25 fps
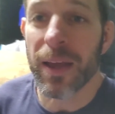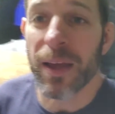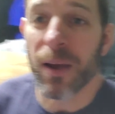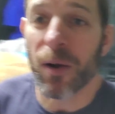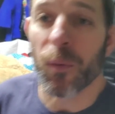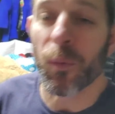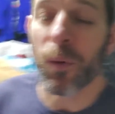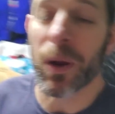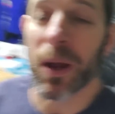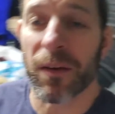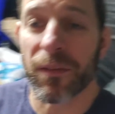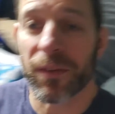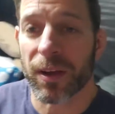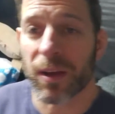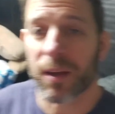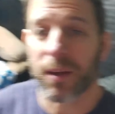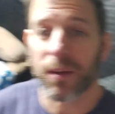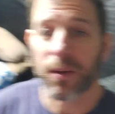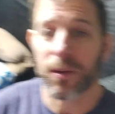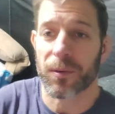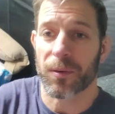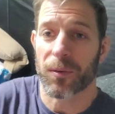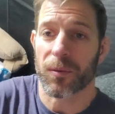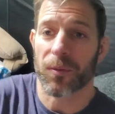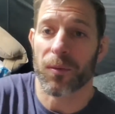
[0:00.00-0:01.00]
we have
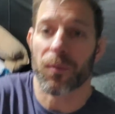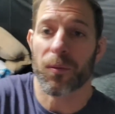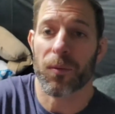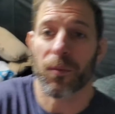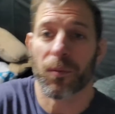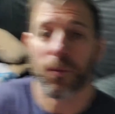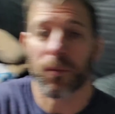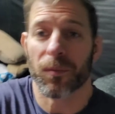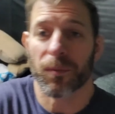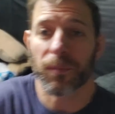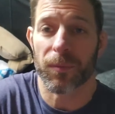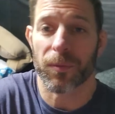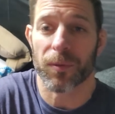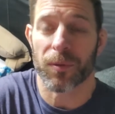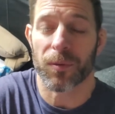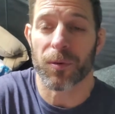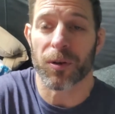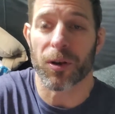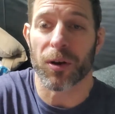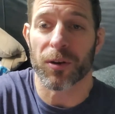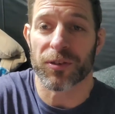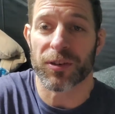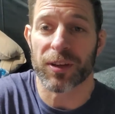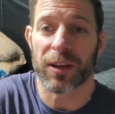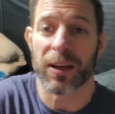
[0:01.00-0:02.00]

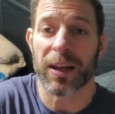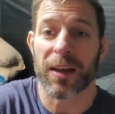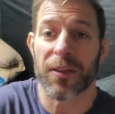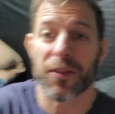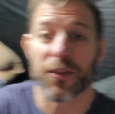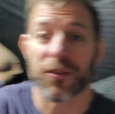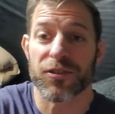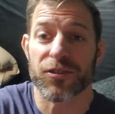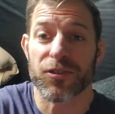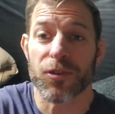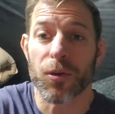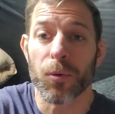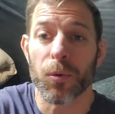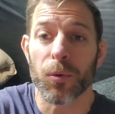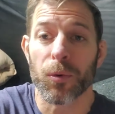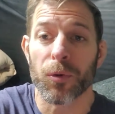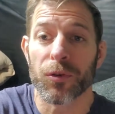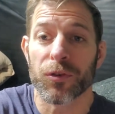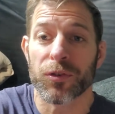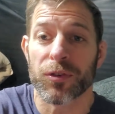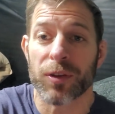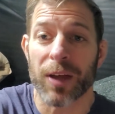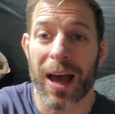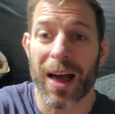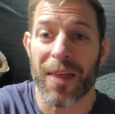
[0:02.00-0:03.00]
sitting at the
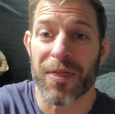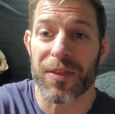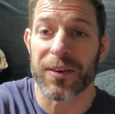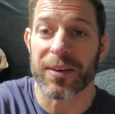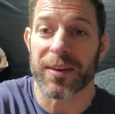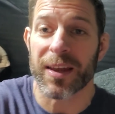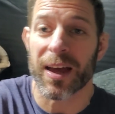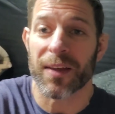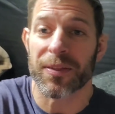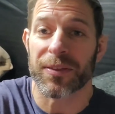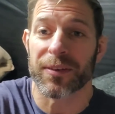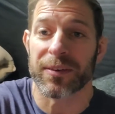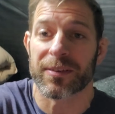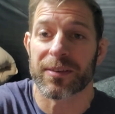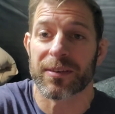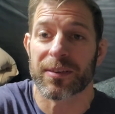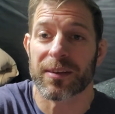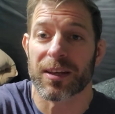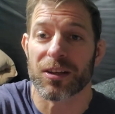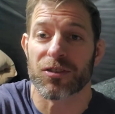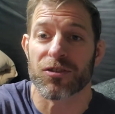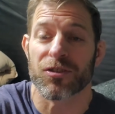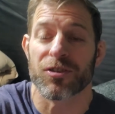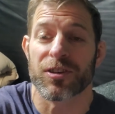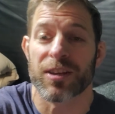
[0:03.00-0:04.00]
stools at the
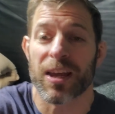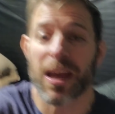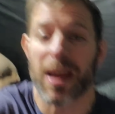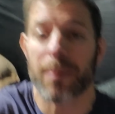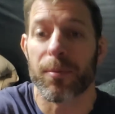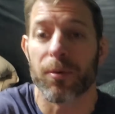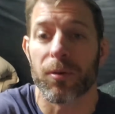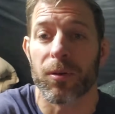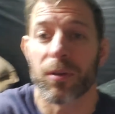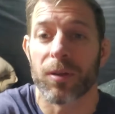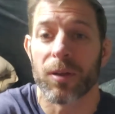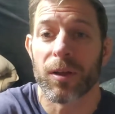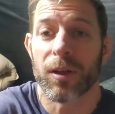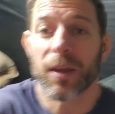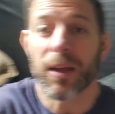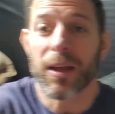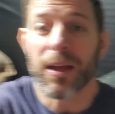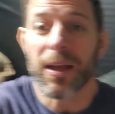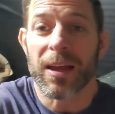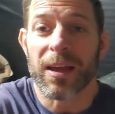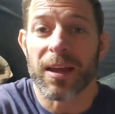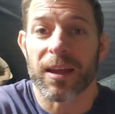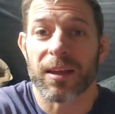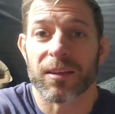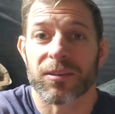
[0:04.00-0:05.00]
kitchen table
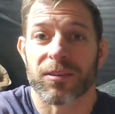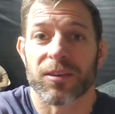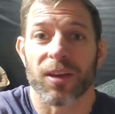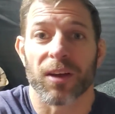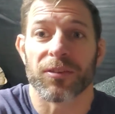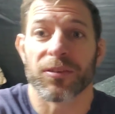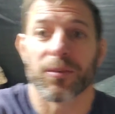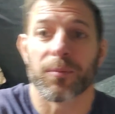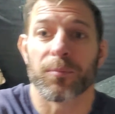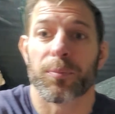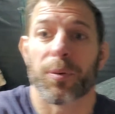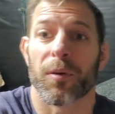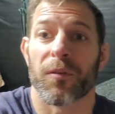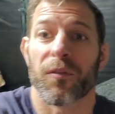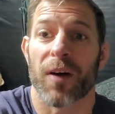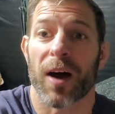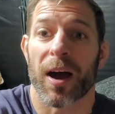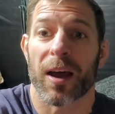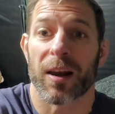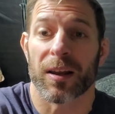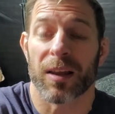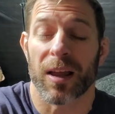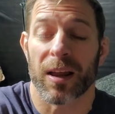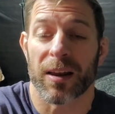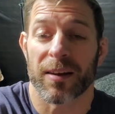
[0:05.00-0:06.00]
doesn't
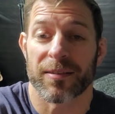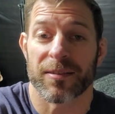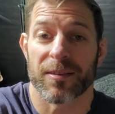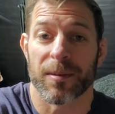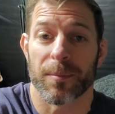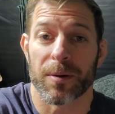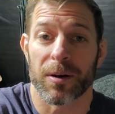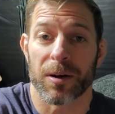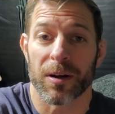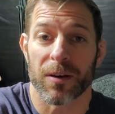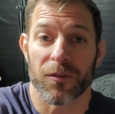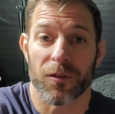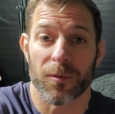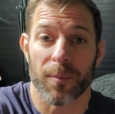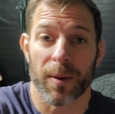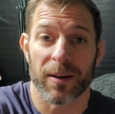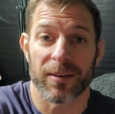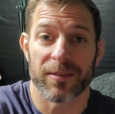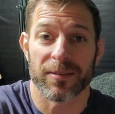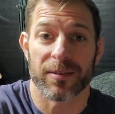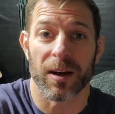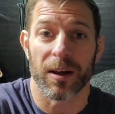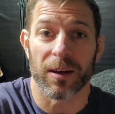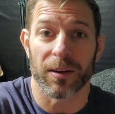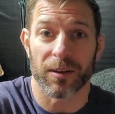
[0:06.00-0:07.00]
provide a lot of stability for my
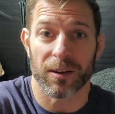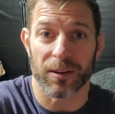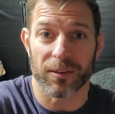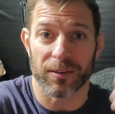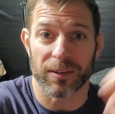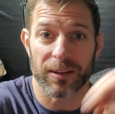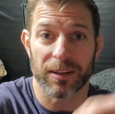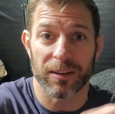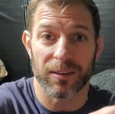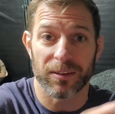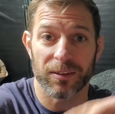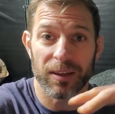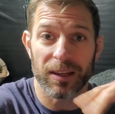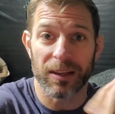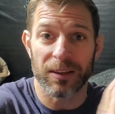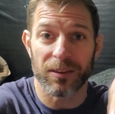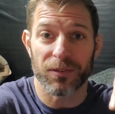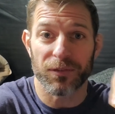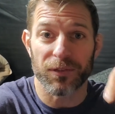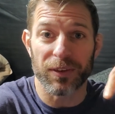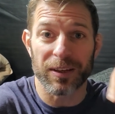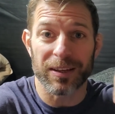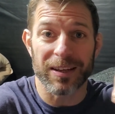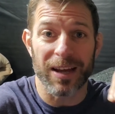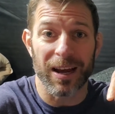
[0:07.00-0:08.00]
son because his
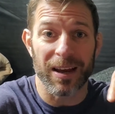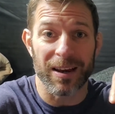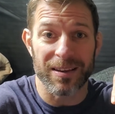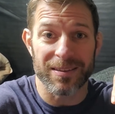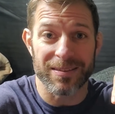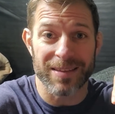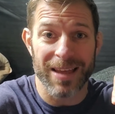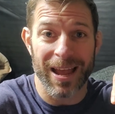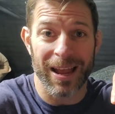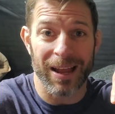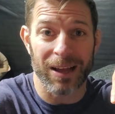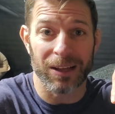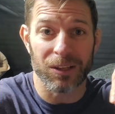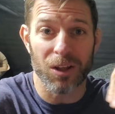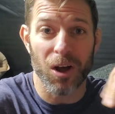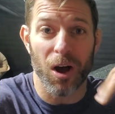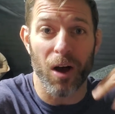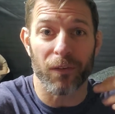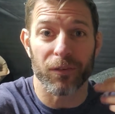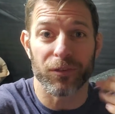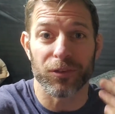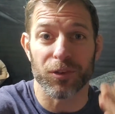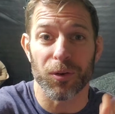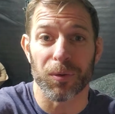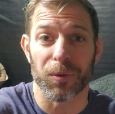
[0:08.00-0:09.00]
feet kind of dangle
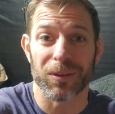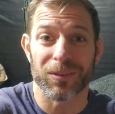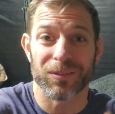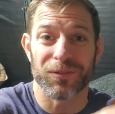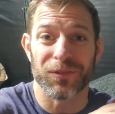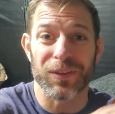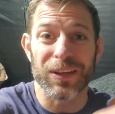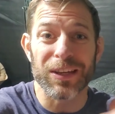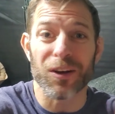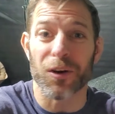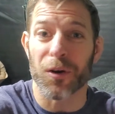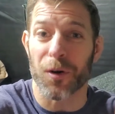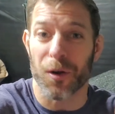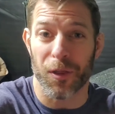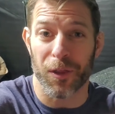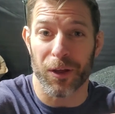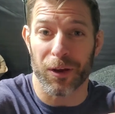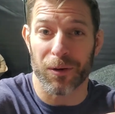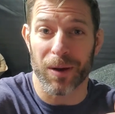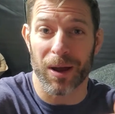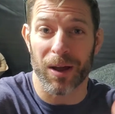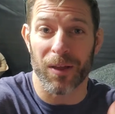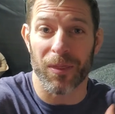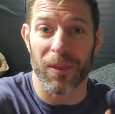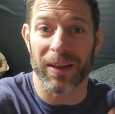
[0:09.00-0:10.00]
off, so his feet aren't on the
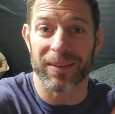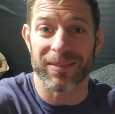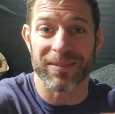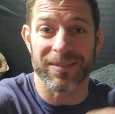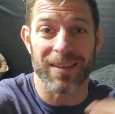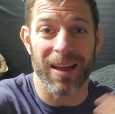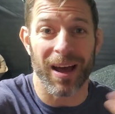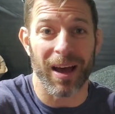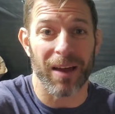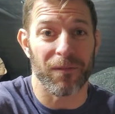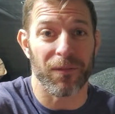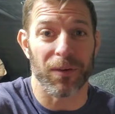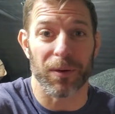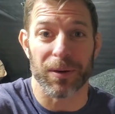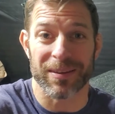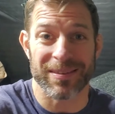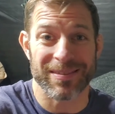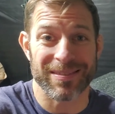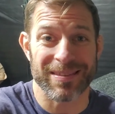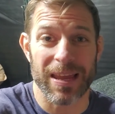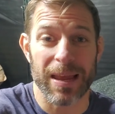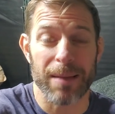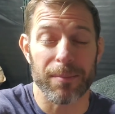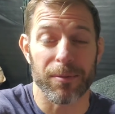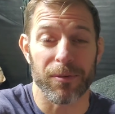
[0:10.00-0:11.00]
ground. That's not very
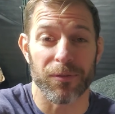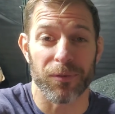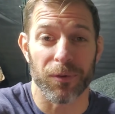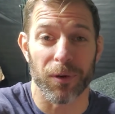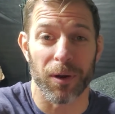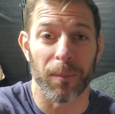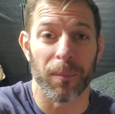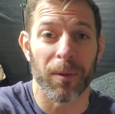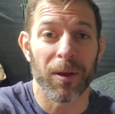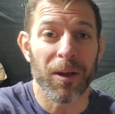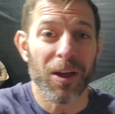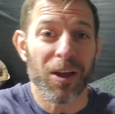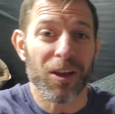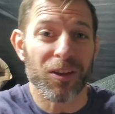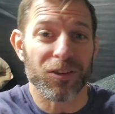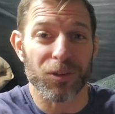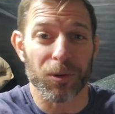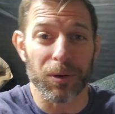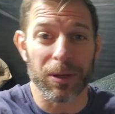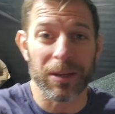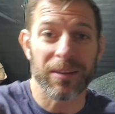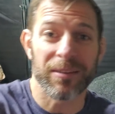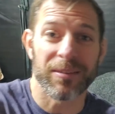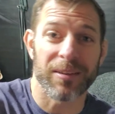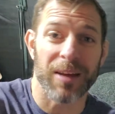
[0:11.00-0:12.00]
stable for him. So
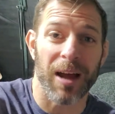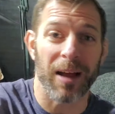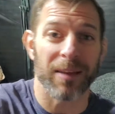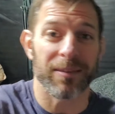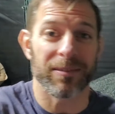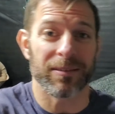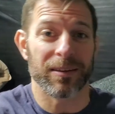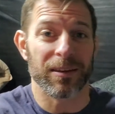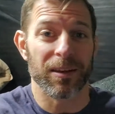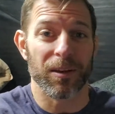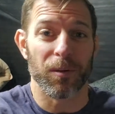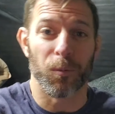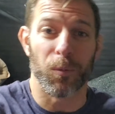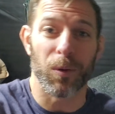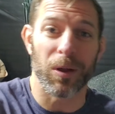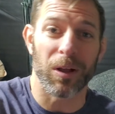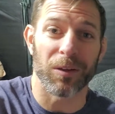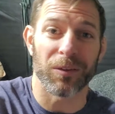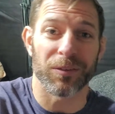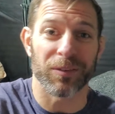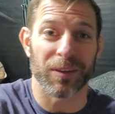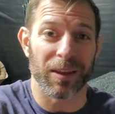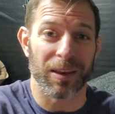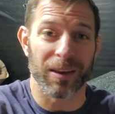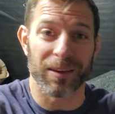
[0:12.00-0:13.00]
he's constantly
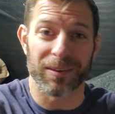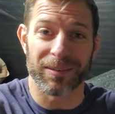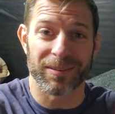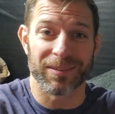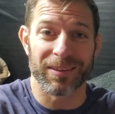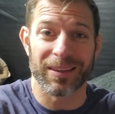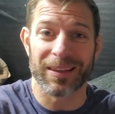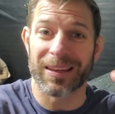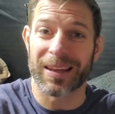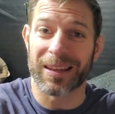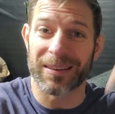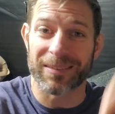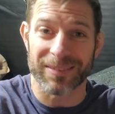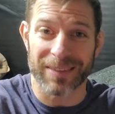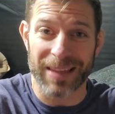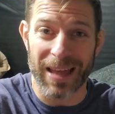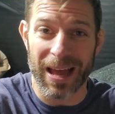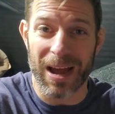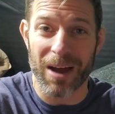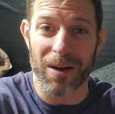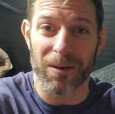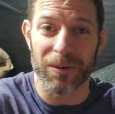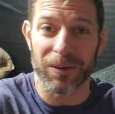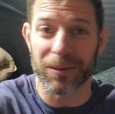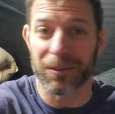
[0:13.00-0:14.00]
wiggles, and he gets
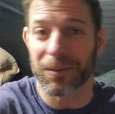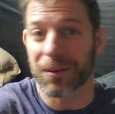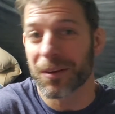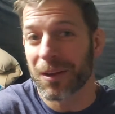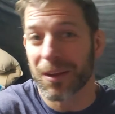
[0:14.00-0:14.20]
down,